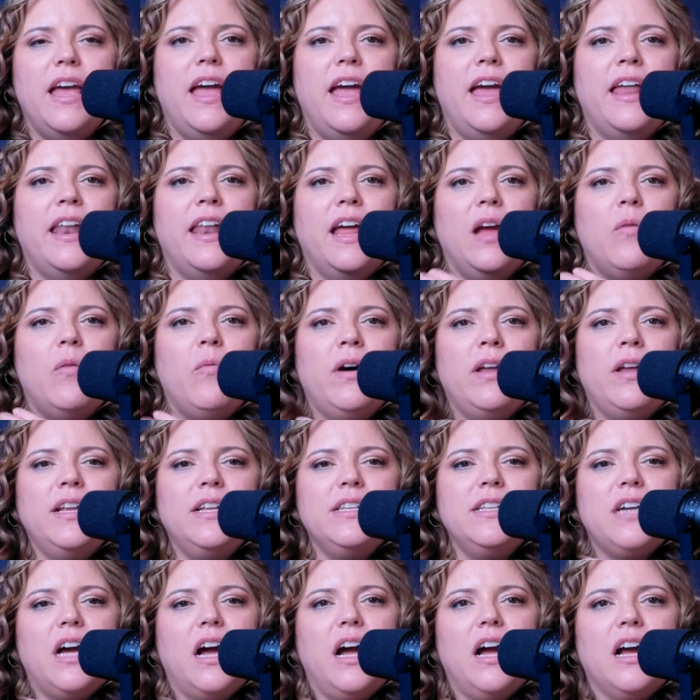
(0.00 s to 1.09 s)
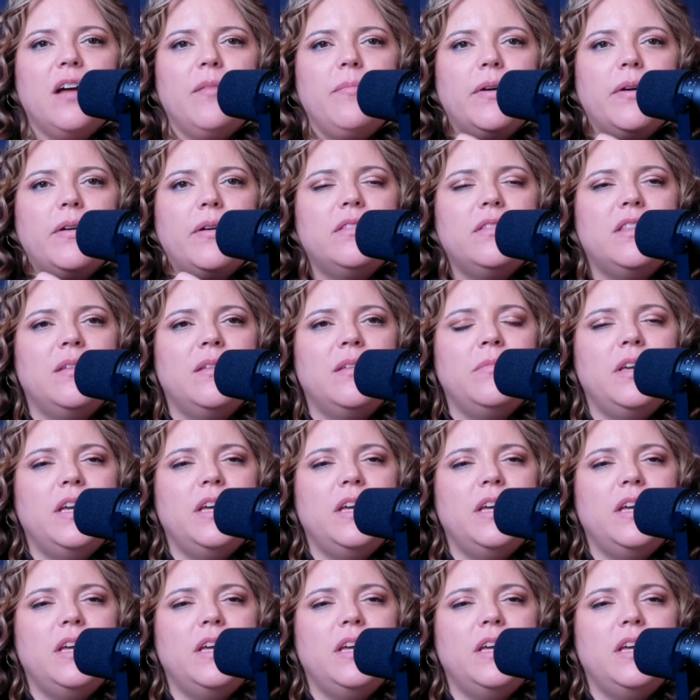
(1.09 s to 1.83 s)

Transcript: And I want to talk about them